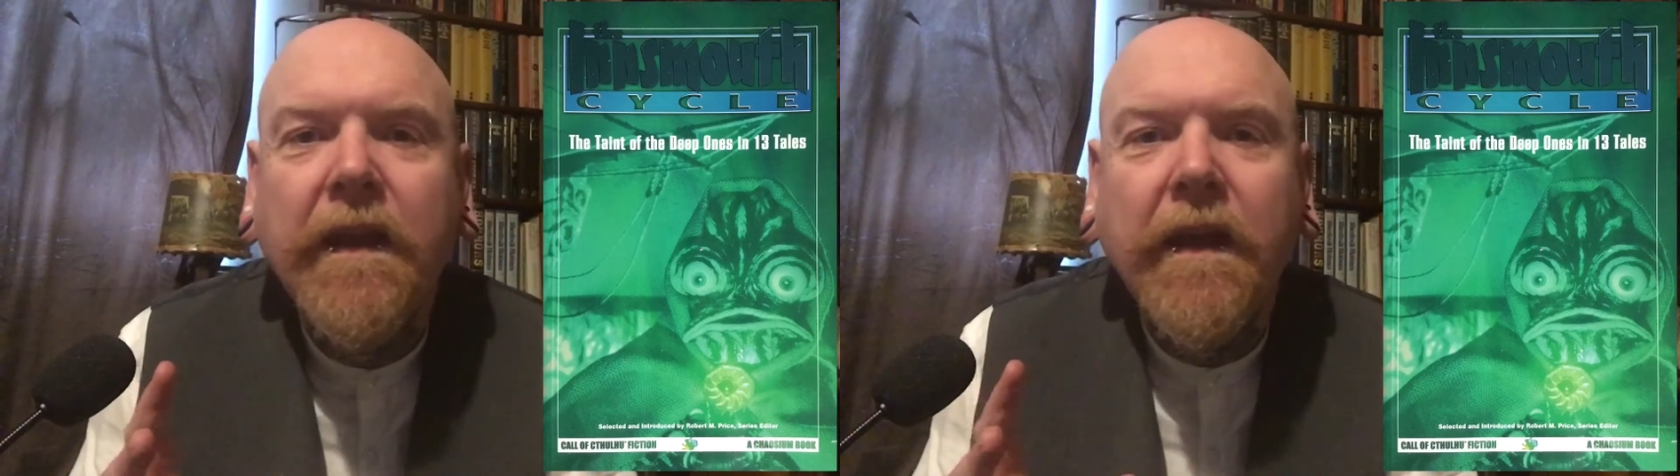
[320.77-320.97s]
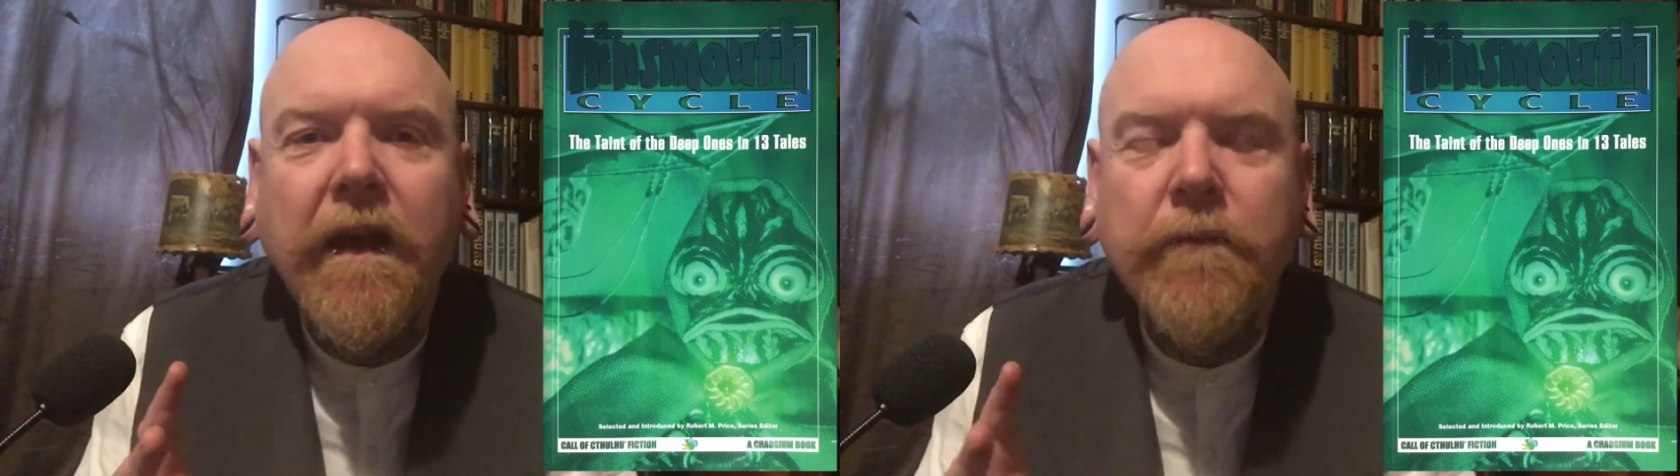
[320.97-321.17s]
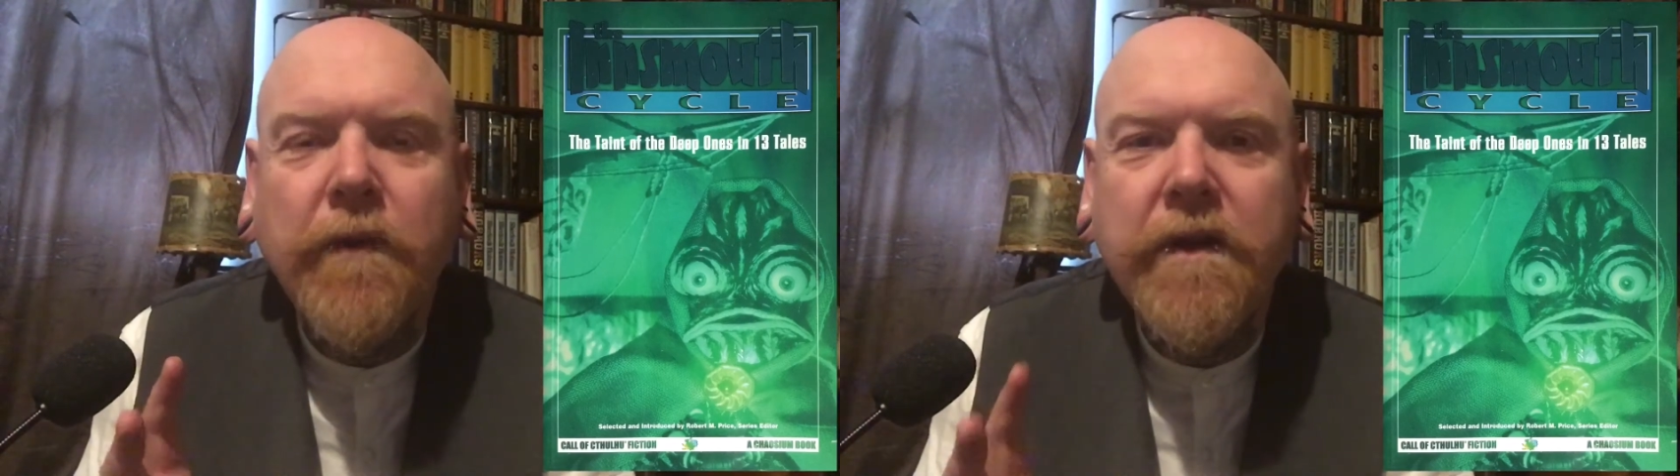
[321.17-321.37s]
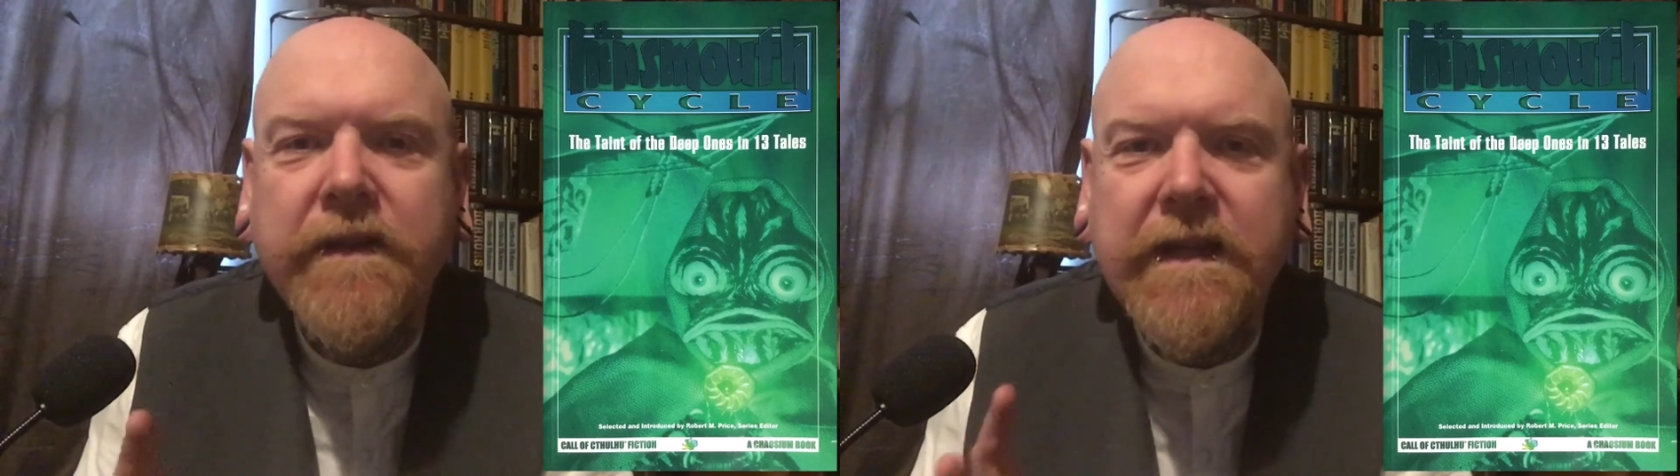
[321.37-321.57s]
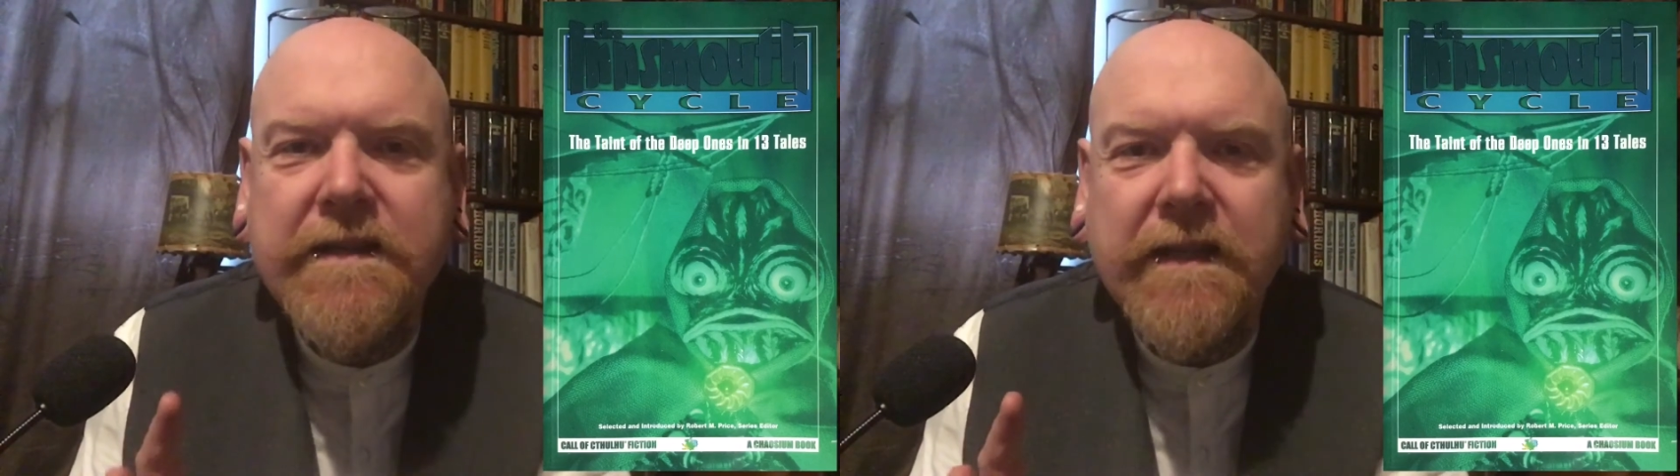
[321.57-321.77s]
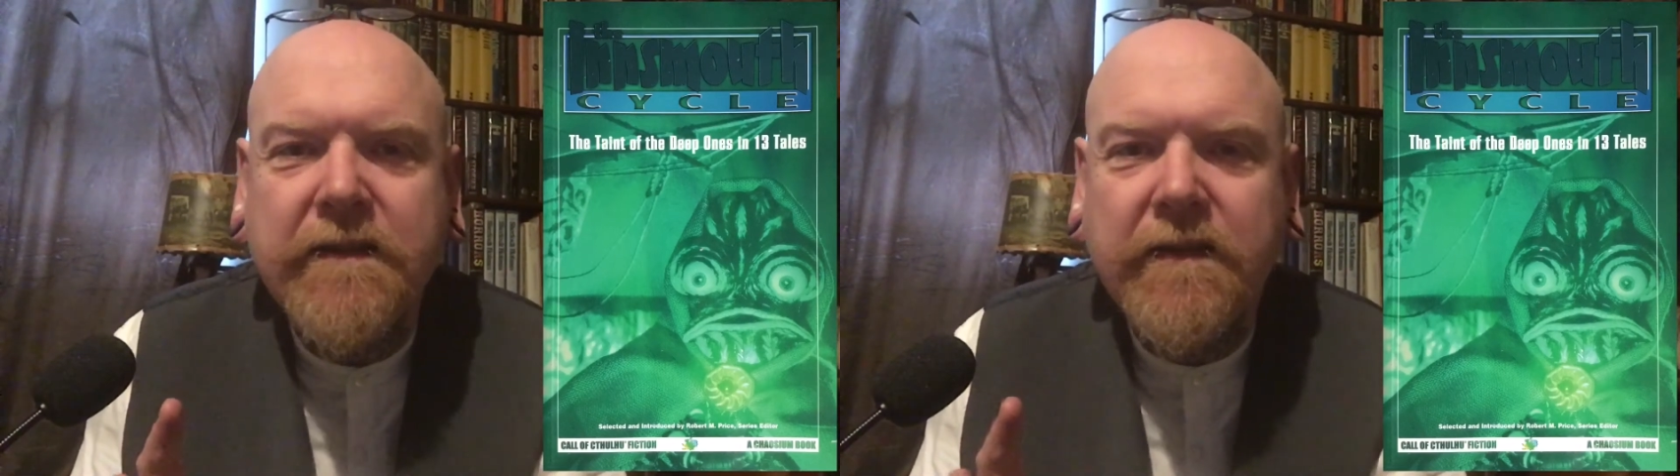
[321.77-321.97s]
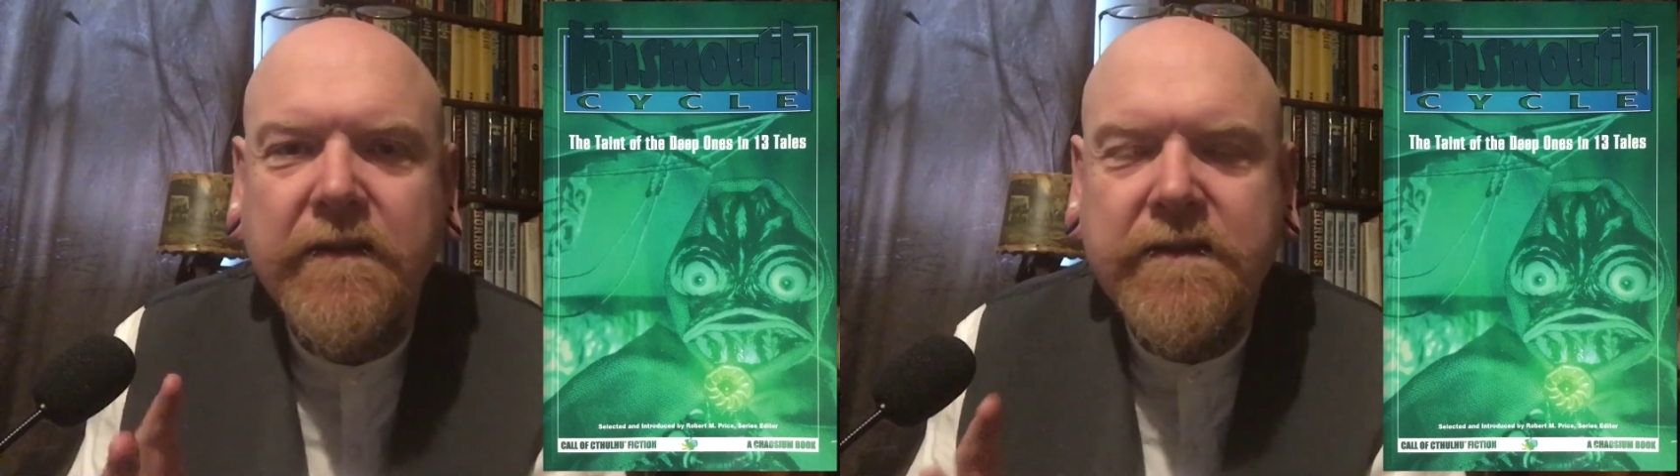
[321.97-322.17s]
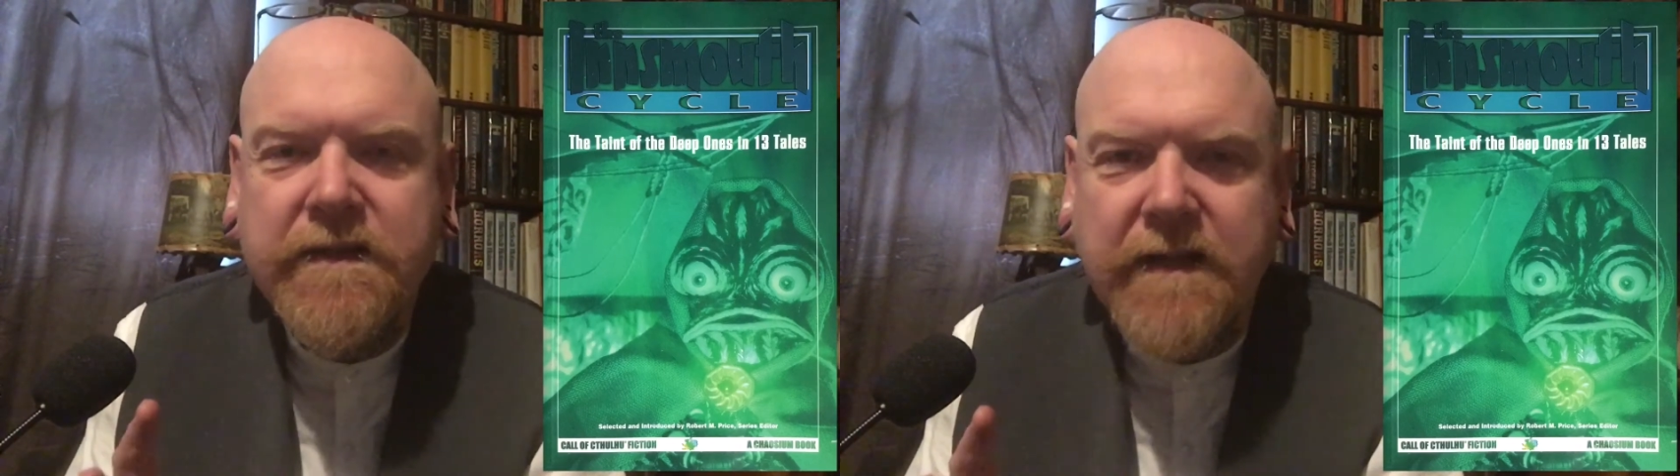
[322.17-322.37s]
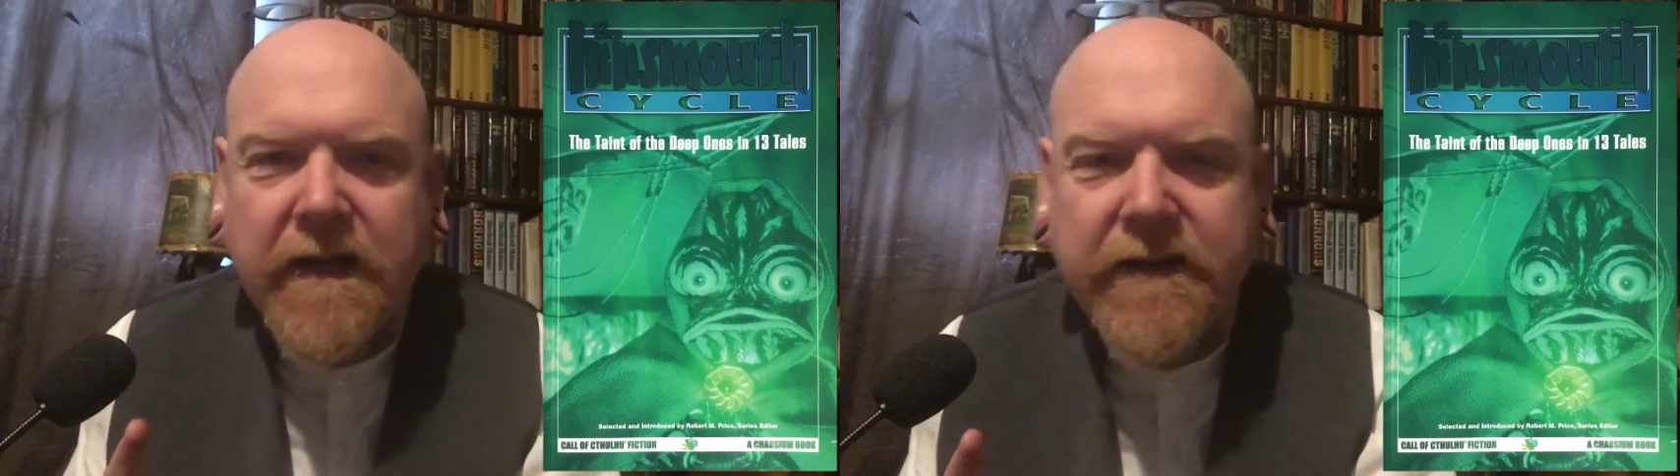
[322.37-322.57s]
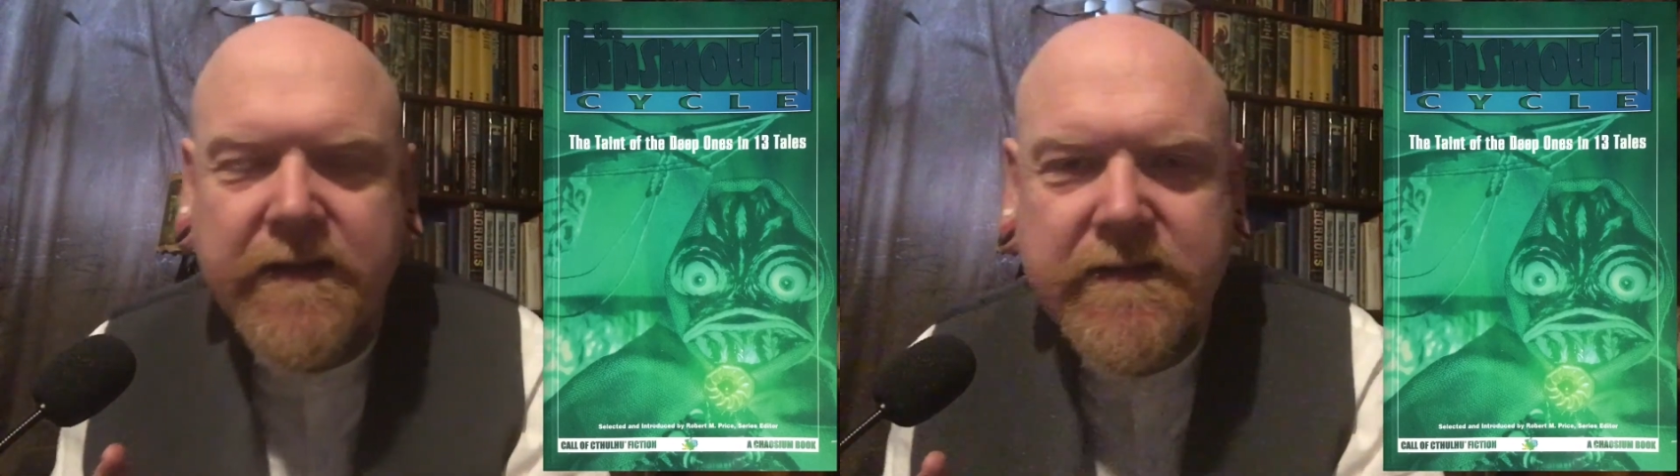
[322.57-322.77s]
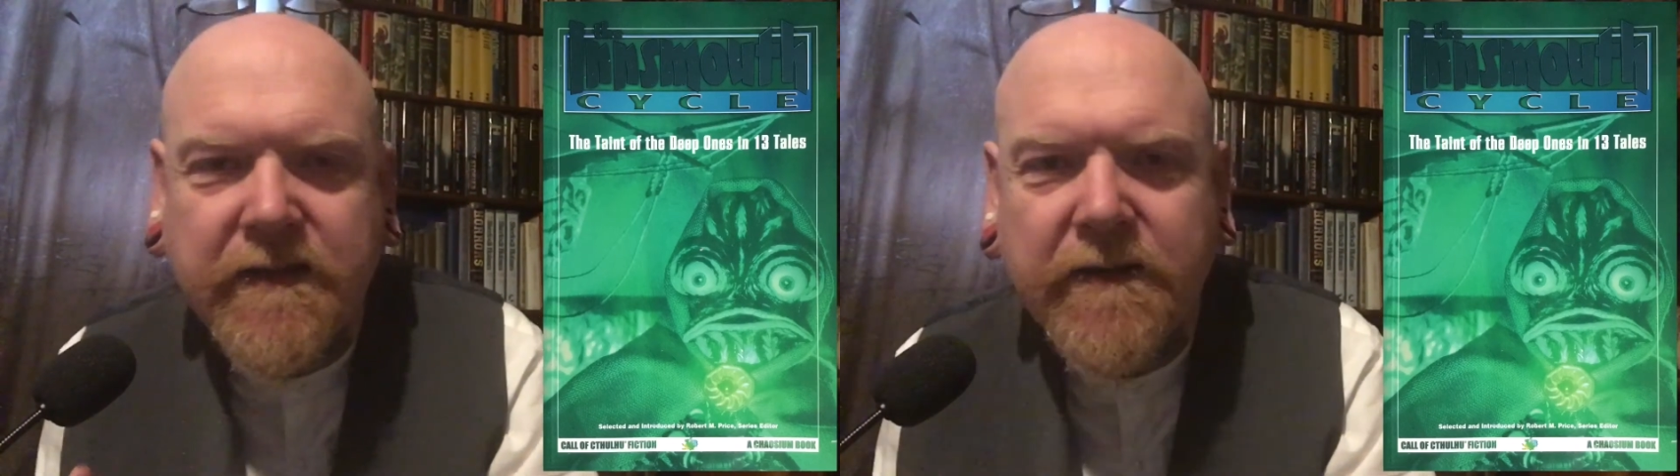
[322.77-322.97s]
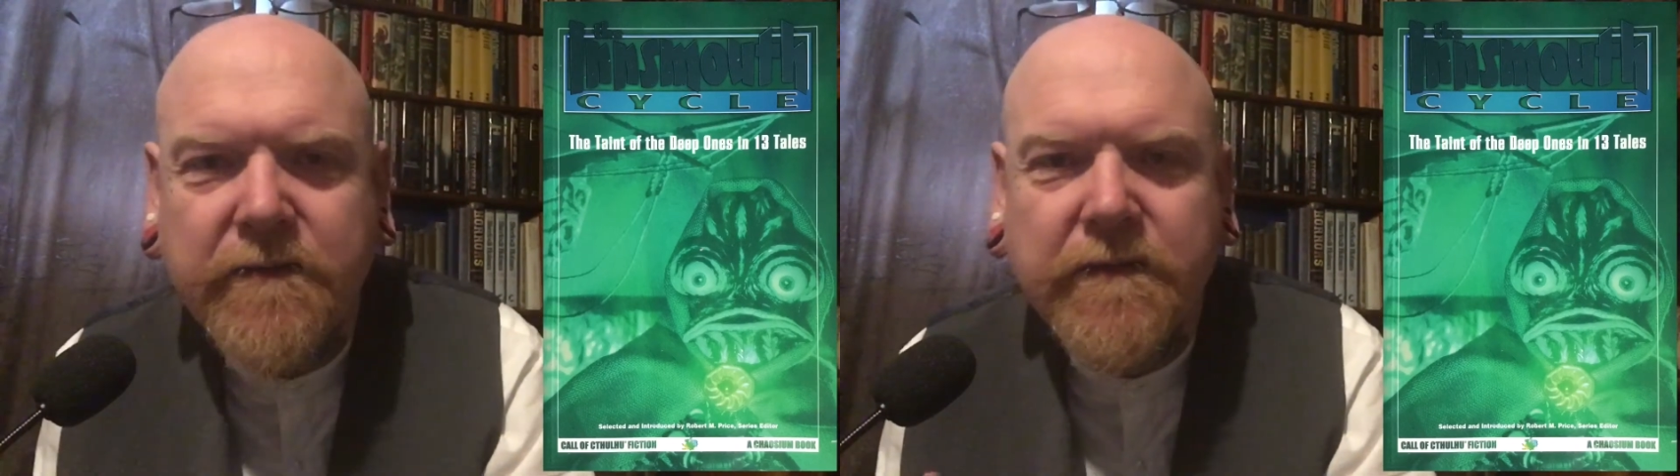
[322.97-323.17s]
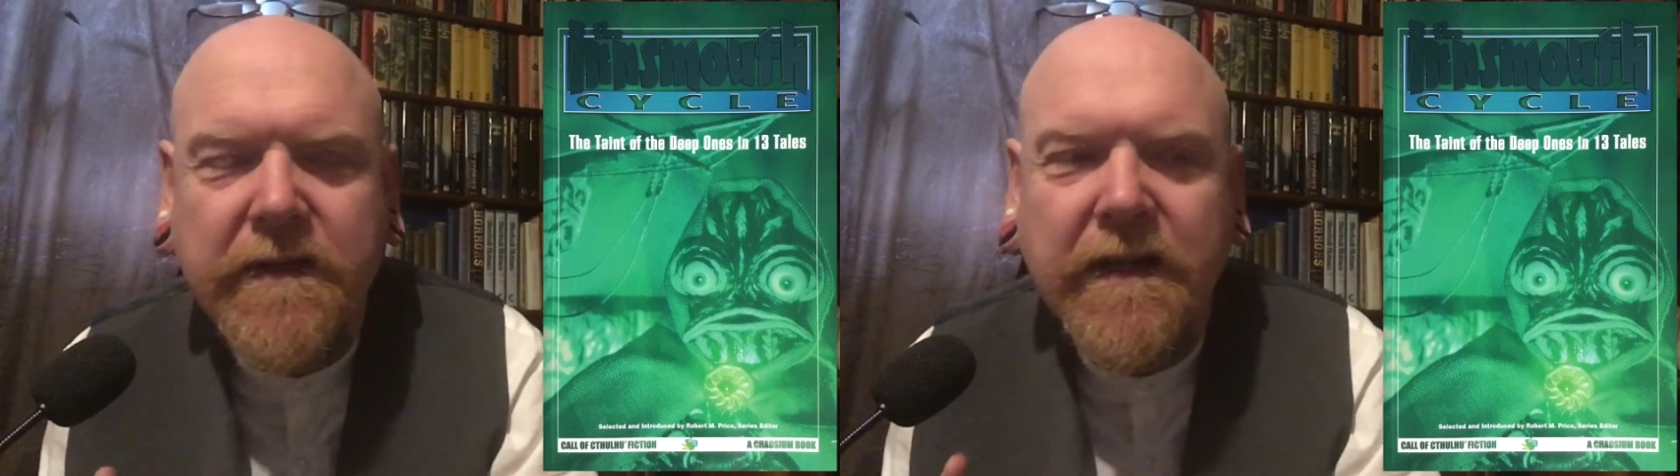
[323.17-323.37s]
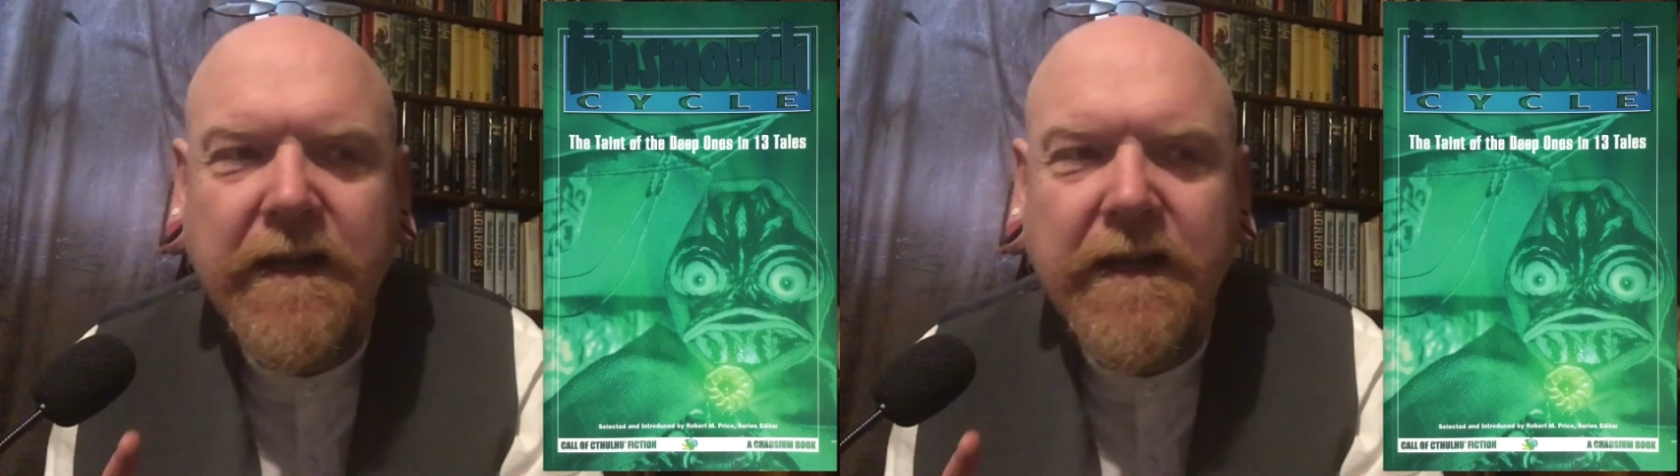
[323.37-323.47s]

And what these anthologies are, they're so